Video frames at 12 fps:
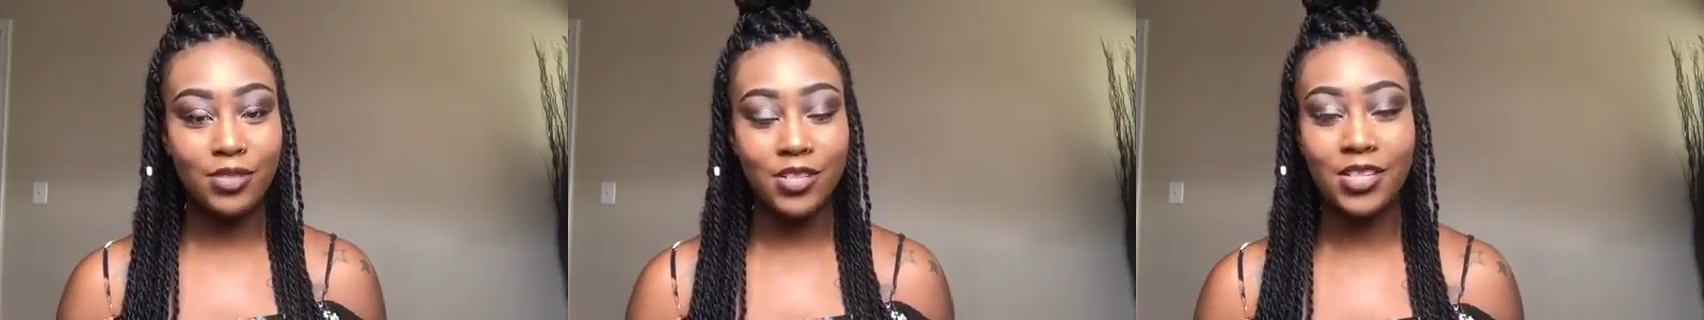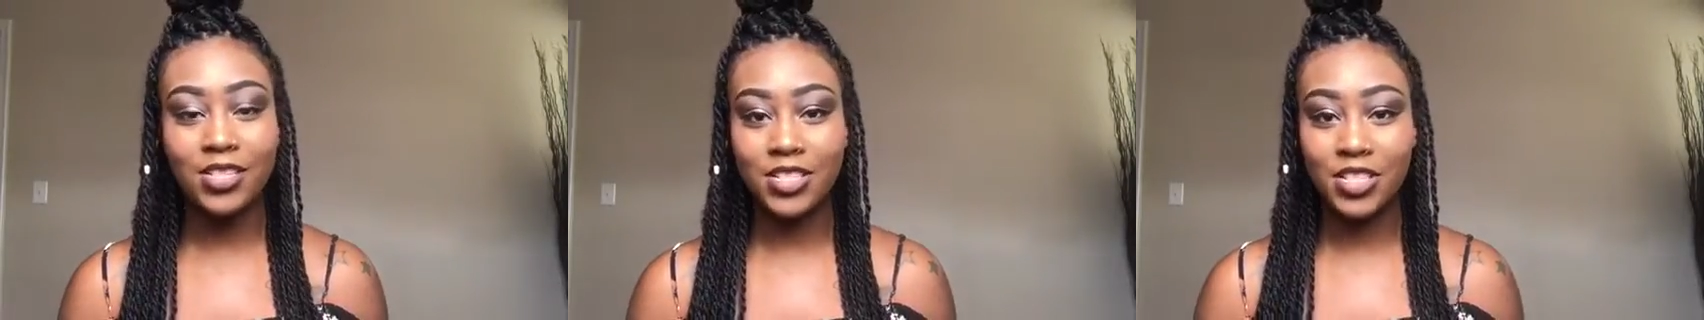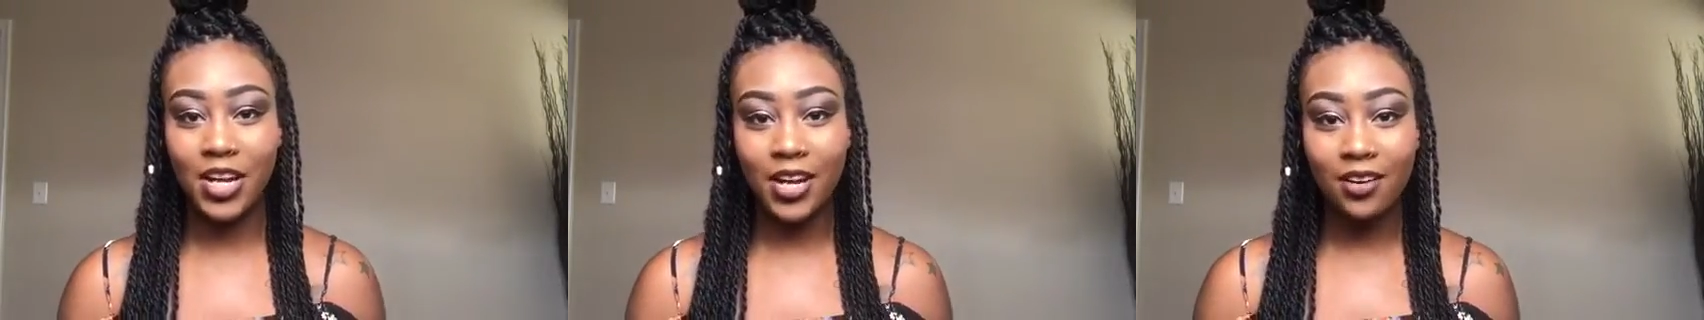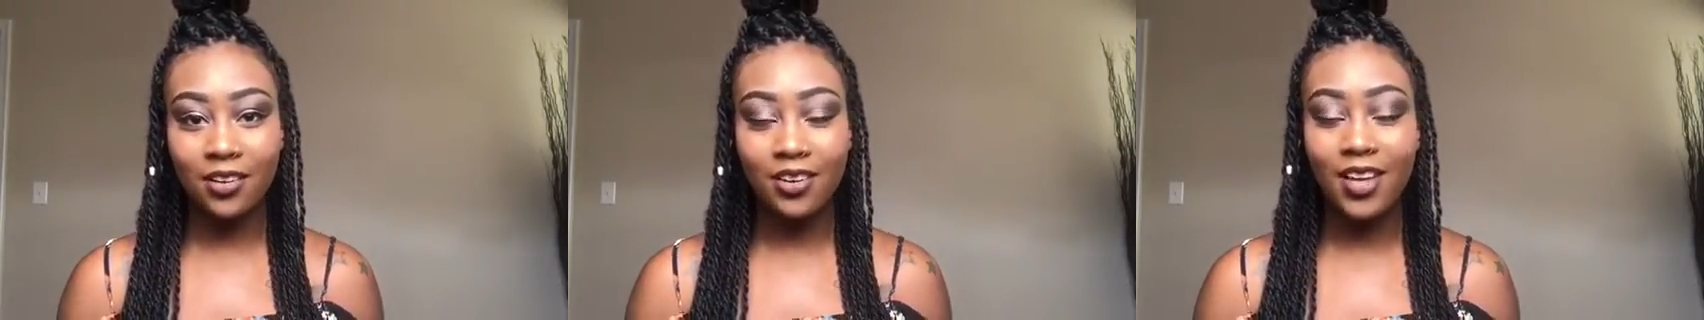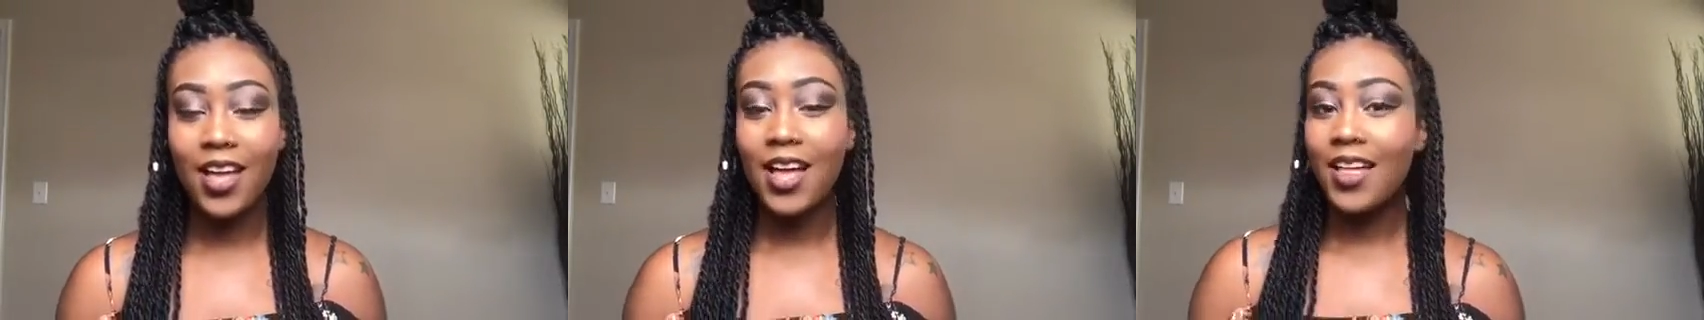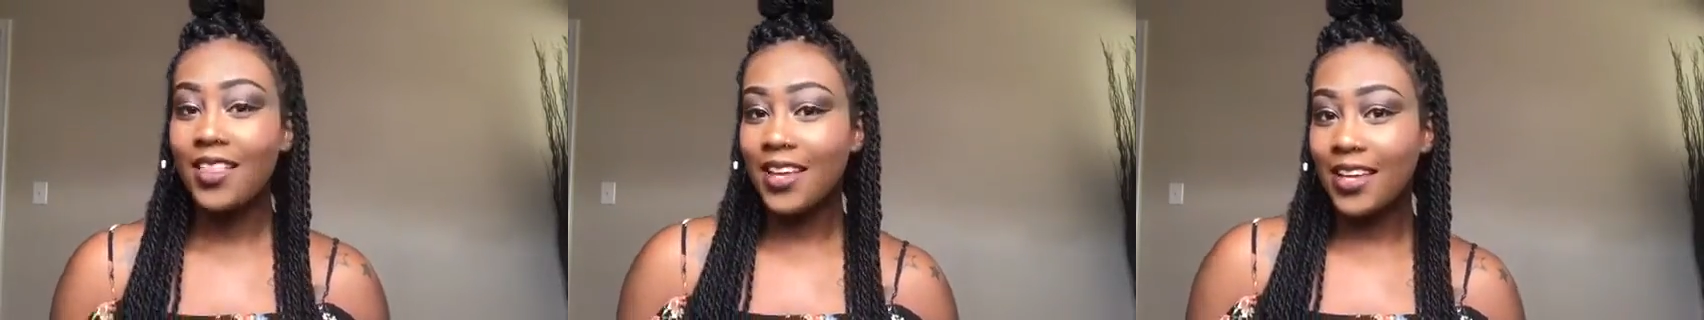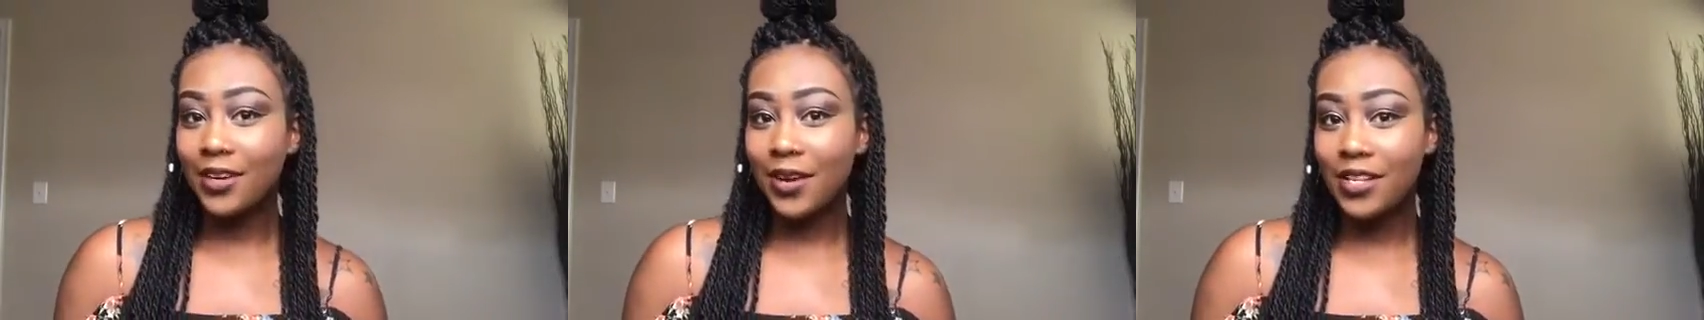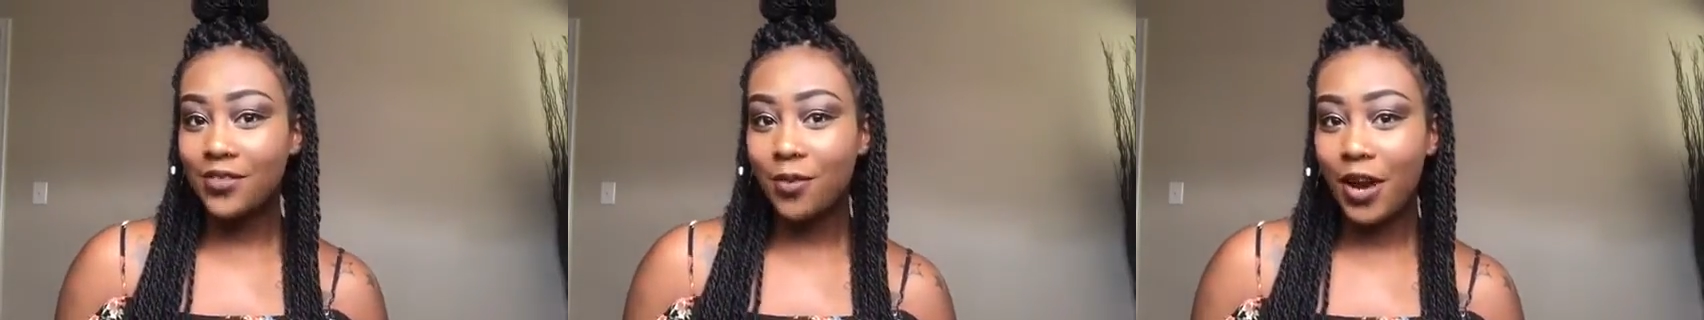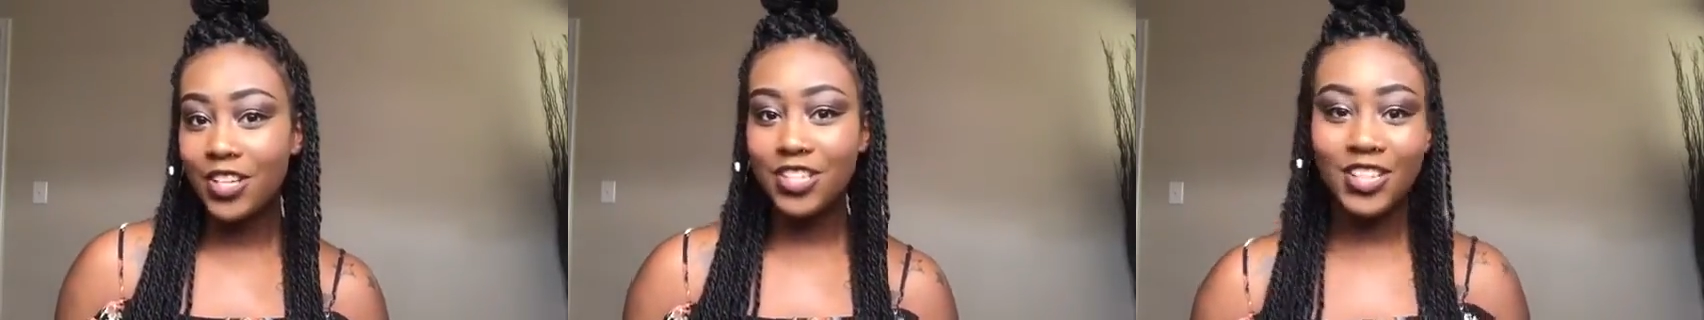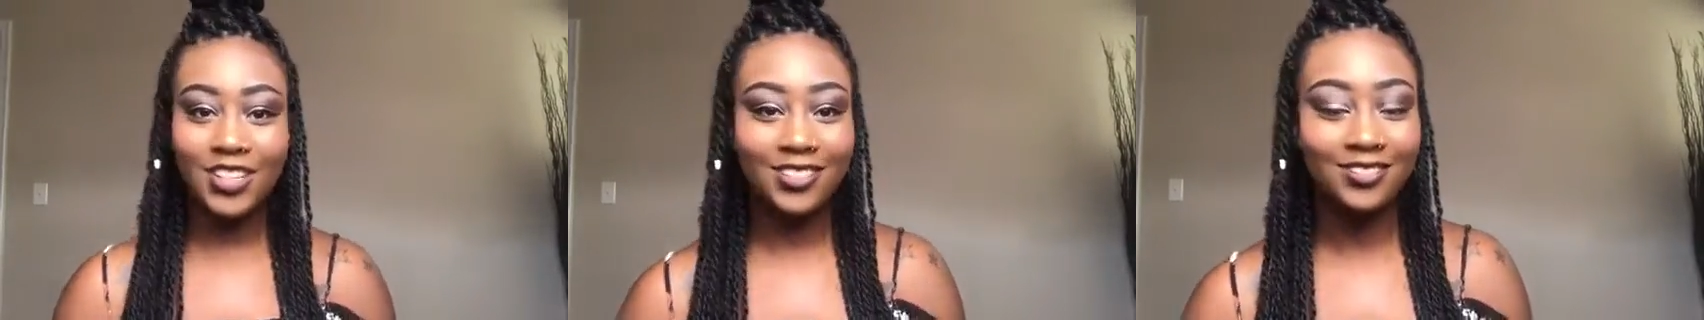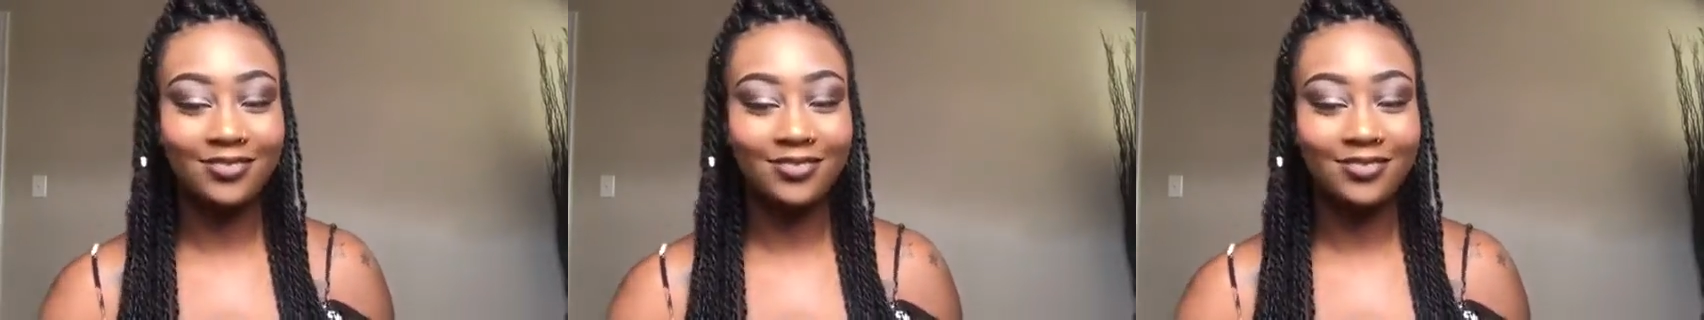to this channel. Thank you guys for watching.